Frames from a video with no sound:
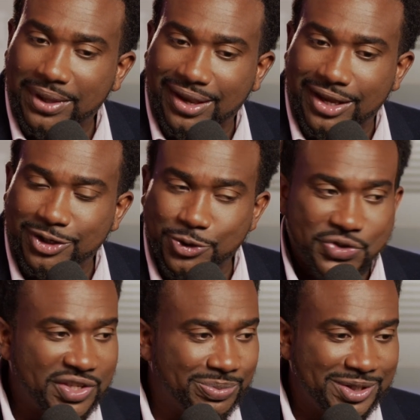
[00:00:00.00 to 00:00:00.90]
and you
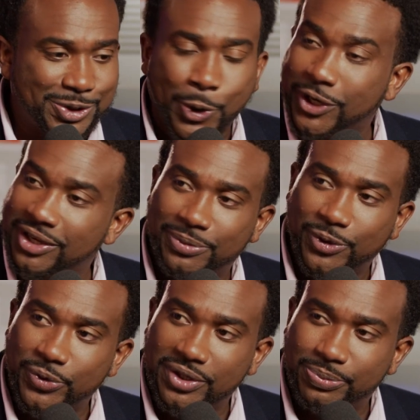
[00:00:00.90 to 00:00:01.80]
see me talking
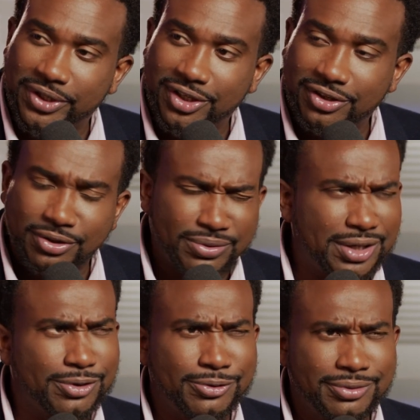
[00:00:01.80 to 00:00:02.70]
about WiPay, you're
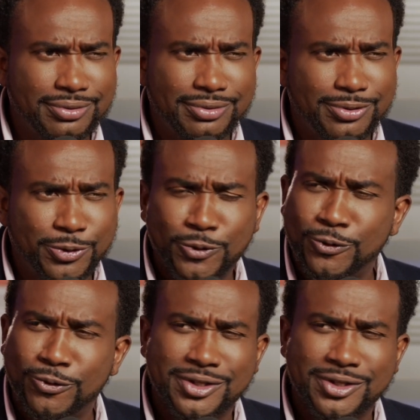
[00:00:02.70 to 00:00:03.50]
like, who